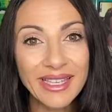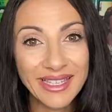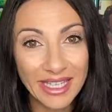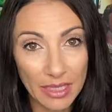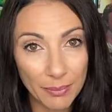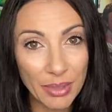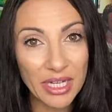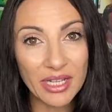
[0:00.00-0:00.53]

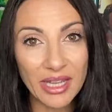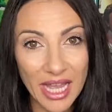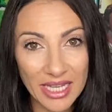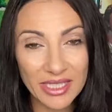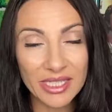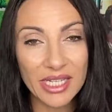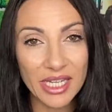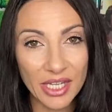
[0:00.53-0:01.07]
Keep it
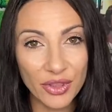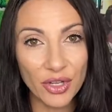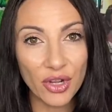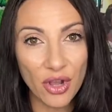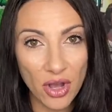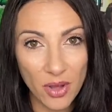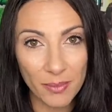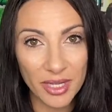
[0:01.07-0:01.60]
classy in the
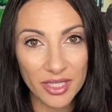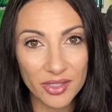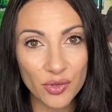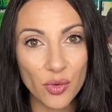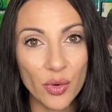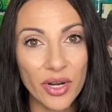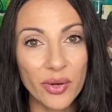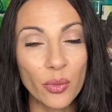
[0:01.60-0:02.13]
comments
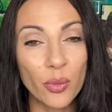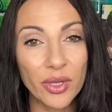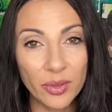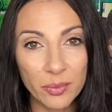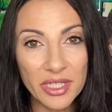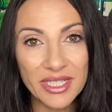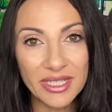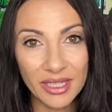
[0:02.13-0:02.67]
or it will
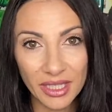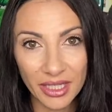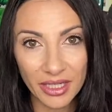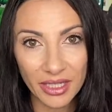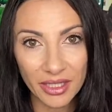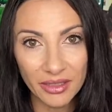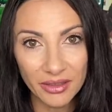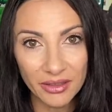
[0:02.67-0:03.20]
be deleted